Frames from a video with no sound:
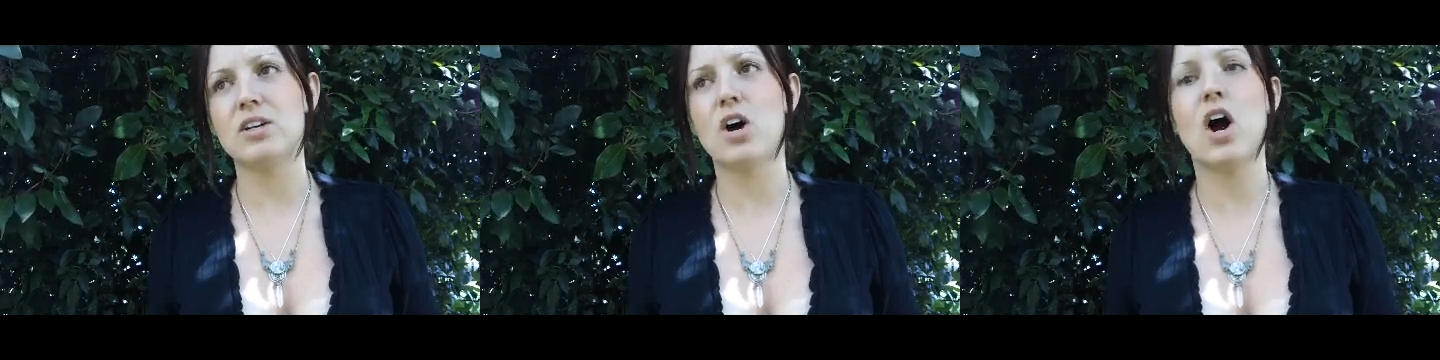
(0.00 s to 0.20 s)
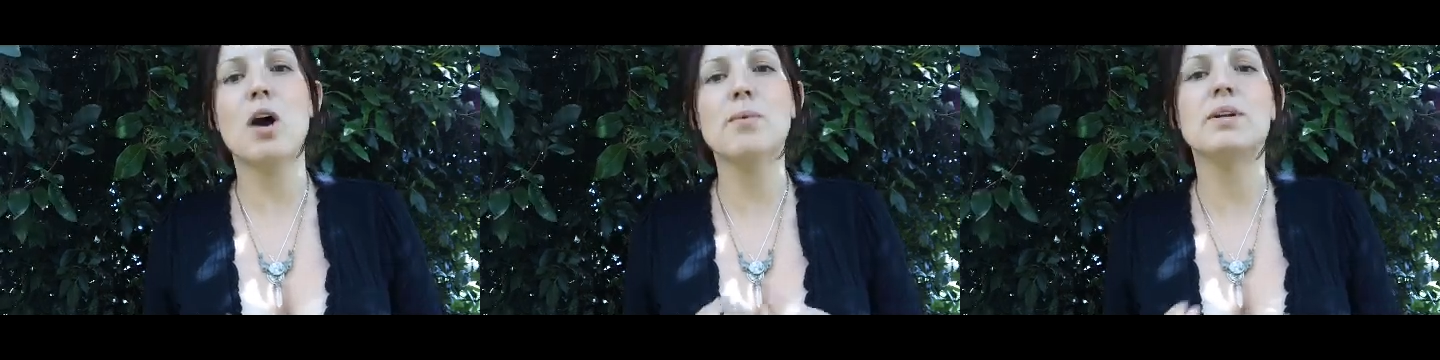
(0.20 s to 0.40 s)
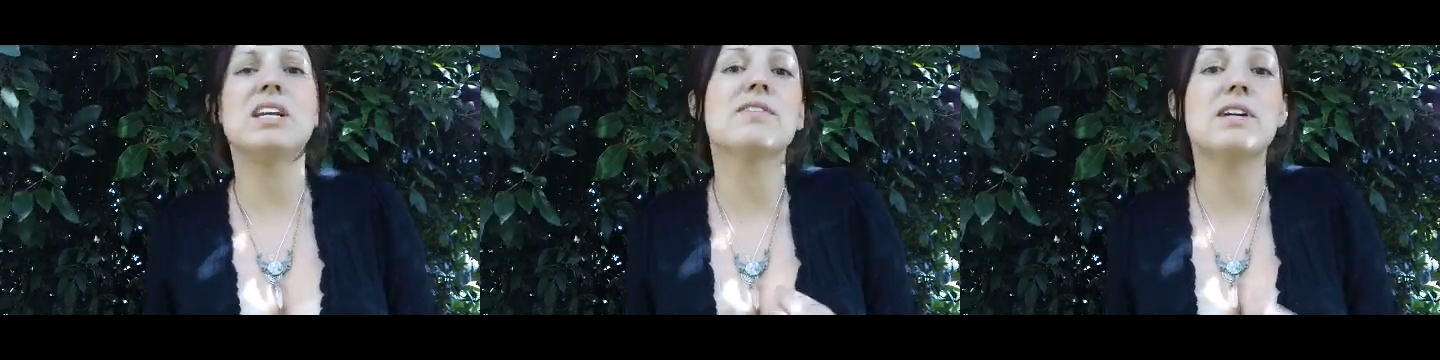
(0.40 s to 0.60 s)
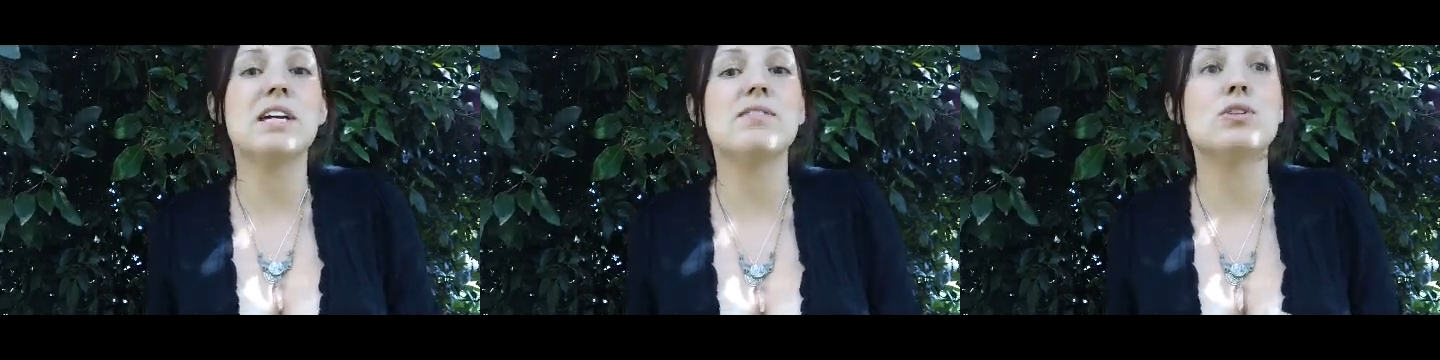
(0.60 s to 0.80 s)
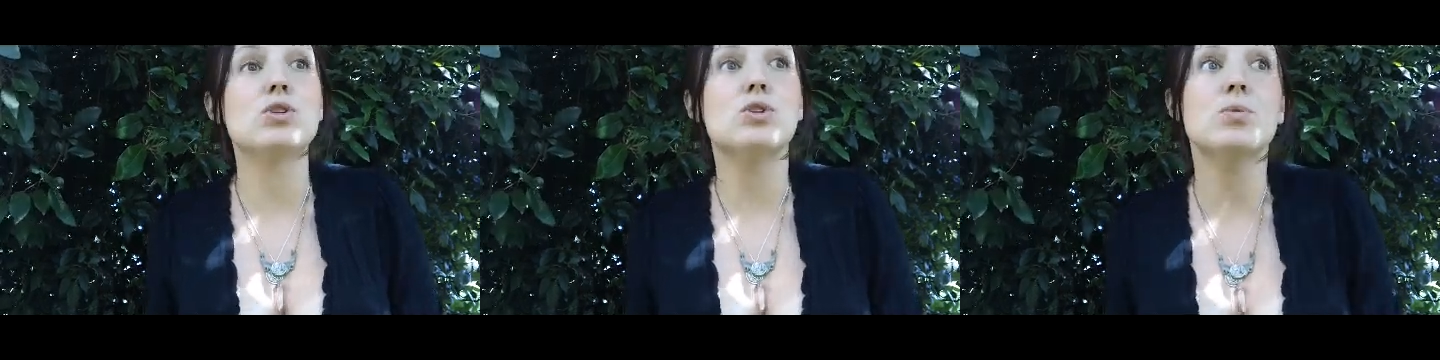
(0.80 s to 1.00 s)
I would never
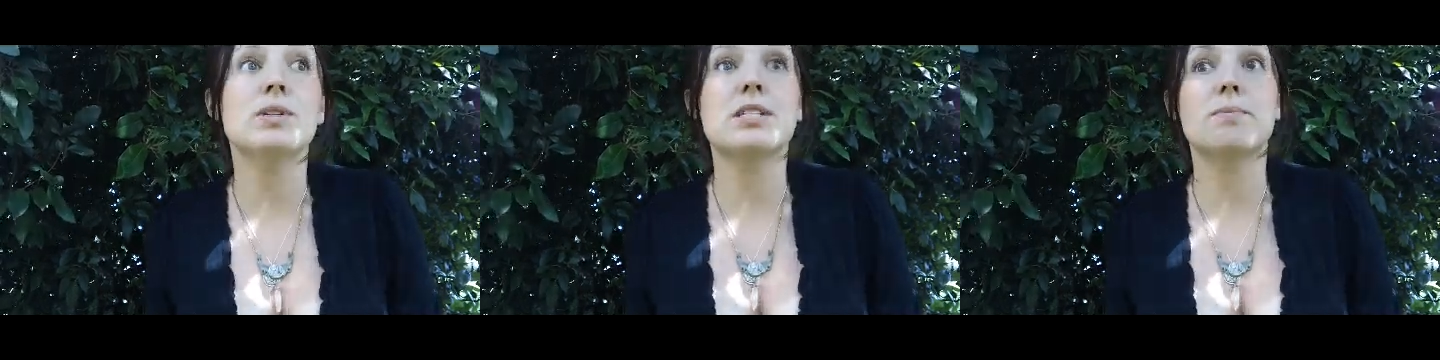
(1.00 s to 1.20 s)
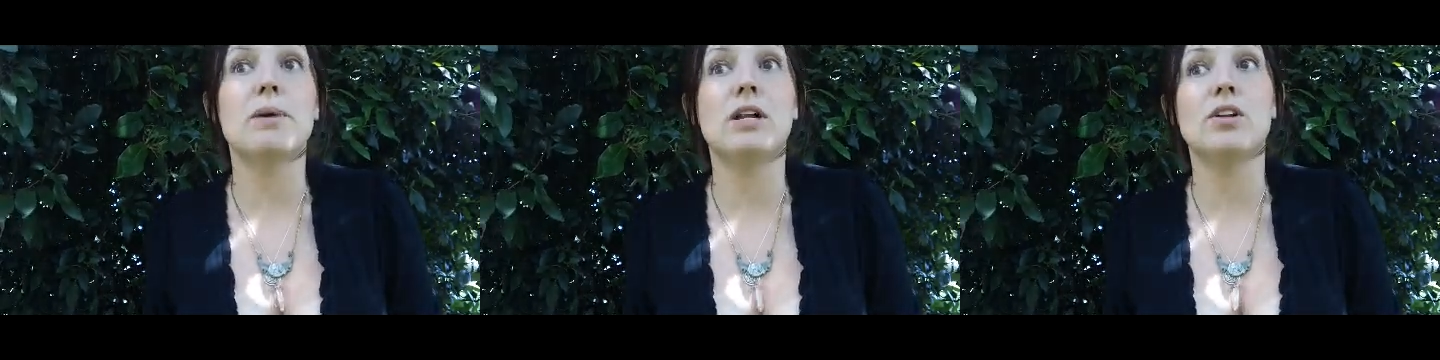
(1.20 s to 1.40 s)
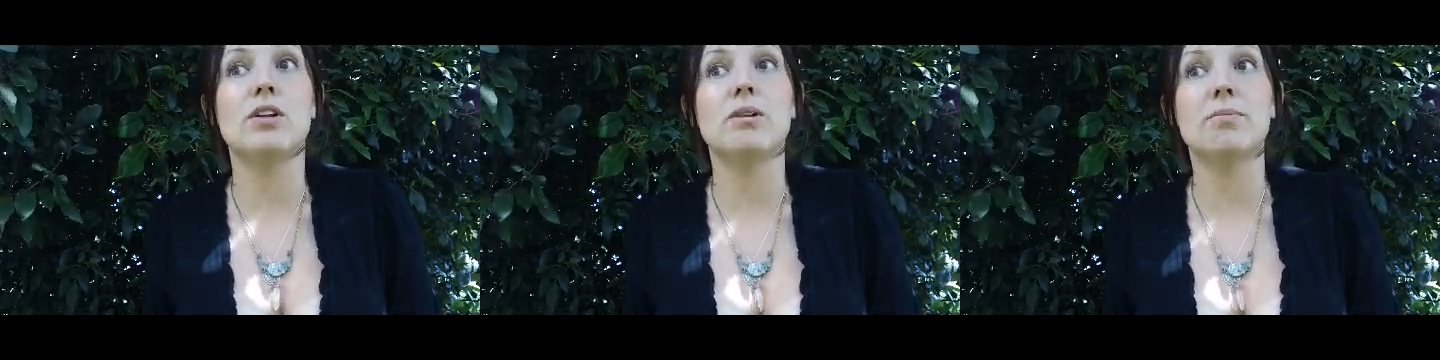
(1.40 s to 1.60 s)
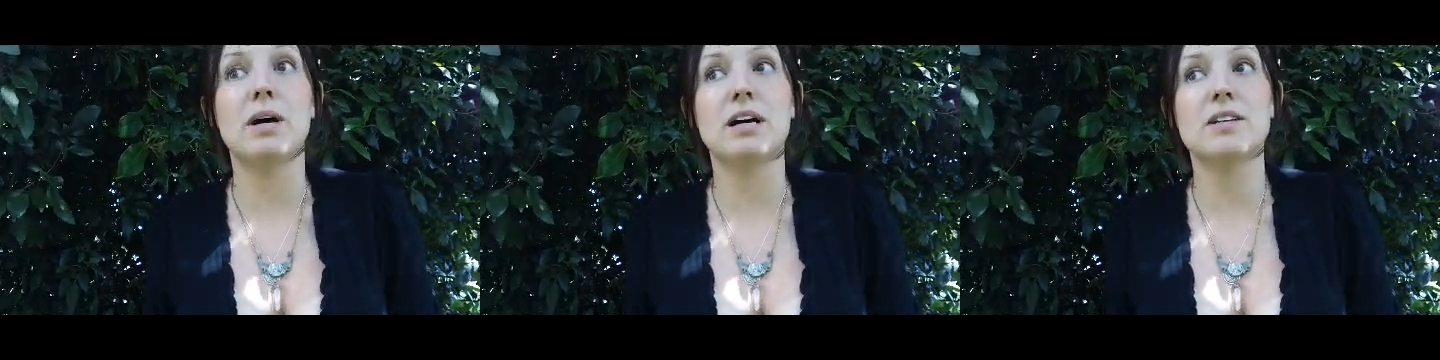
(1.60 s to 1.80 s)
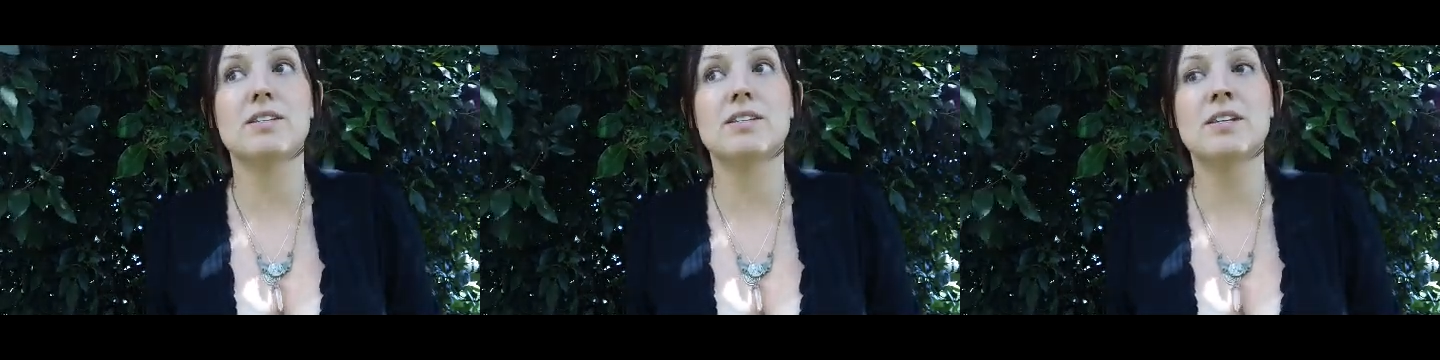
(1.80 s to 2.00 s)
even do a spell on a
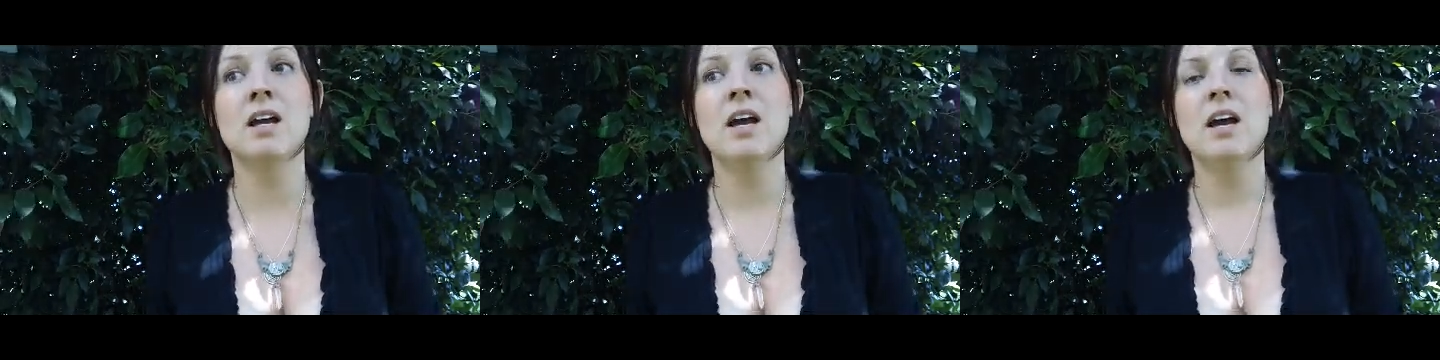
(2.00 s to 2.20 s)
bus.